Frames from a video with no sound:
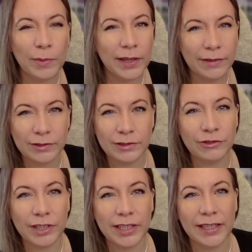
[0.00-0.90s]
level
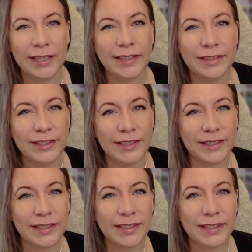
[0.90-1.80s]
tree is
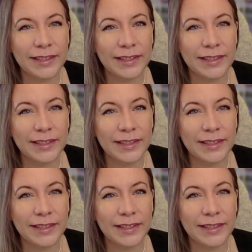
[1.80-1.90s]
just